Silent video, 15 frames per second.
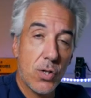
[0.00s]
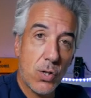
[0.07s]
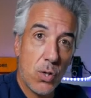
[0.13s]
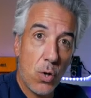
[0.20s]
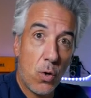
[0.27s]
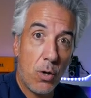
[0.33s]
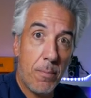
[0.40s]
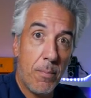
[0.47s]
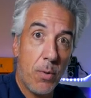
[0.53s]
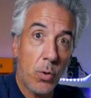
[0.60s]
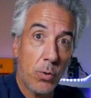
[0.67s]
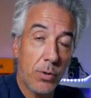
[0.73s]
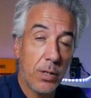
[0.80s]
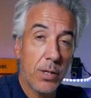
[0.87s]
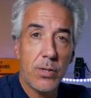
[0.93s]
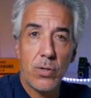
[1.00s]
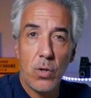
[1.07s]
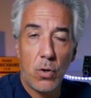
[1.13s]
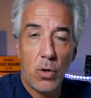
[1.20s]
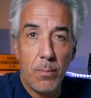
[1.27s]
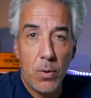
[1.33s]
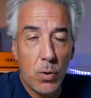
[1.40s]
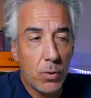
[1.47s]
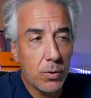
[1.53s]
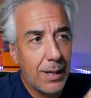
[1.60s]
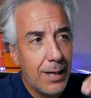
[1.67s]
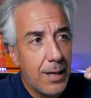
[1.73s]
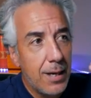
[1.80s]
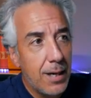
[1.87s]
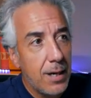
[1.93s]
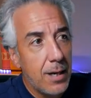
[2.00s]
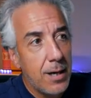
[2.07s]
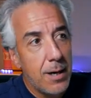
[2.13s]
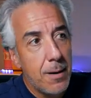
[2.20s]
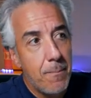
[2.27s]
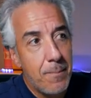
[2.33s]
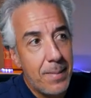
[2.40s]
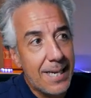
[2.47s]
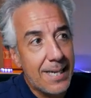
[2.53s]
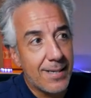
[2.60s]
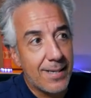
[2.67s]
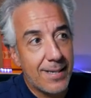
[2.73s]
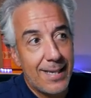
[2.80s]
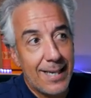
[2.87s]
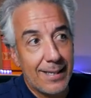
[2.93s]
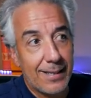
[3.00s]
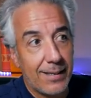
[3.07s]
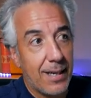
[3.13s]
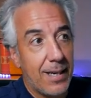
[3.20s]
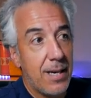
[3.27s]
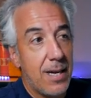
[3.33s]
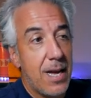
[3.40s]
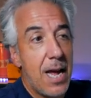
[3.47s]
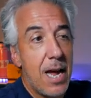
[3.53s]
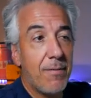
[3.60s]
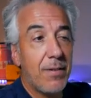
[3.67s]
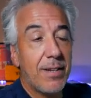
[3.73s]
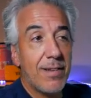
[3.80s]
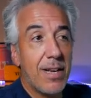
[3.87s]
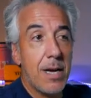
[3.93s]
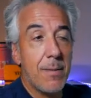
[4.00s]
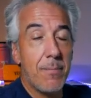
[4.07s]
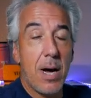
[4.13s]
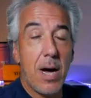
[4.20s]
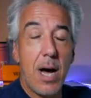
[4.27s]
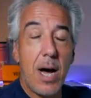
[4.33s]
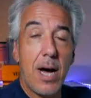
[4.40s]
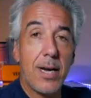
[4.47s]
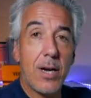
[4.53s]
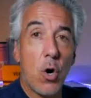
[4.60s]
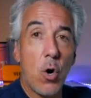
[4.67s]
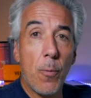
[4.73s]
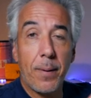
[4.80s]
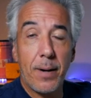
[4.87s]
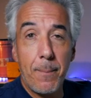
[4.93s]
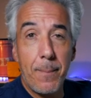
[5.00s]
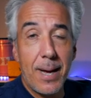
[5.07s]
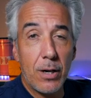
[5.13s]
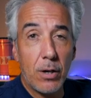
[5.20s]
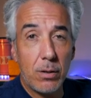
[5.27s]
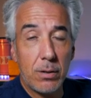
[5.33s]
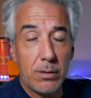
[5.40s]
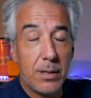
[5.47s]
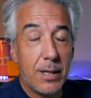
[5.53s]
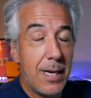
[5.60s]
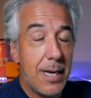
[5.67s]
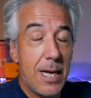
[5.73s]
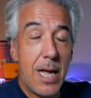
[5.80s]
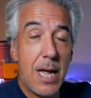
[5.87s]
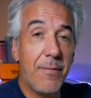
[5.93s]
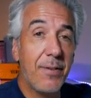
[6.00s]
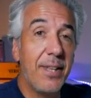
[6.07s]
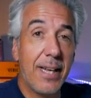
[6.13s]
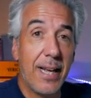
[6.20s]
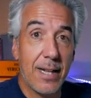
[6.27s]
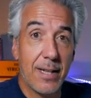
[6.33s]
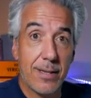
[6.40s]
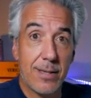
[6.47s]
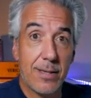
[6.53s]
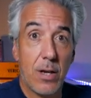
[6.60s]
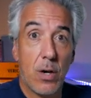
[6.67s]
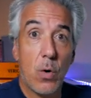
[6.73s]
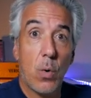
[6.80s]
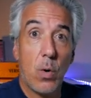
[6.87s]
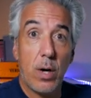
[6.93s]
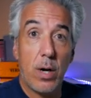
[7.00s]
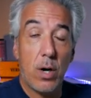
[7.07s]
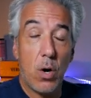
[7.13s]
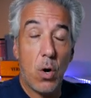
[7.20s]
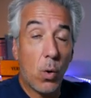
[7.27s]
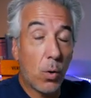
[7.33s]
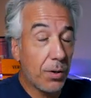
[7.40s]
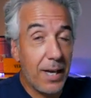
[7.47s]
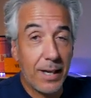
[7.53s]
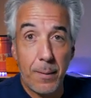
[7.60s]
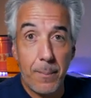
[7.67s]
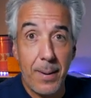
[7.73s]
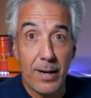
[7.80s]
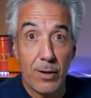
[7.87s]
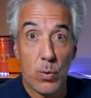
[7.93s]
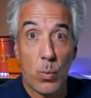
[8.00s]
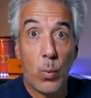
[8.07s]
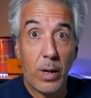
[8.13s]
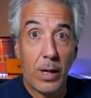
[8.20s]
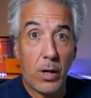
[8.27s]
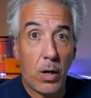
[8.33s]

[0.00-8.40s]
solo mode. Solo mode means that every time I open a panel, everything else, all the other panels will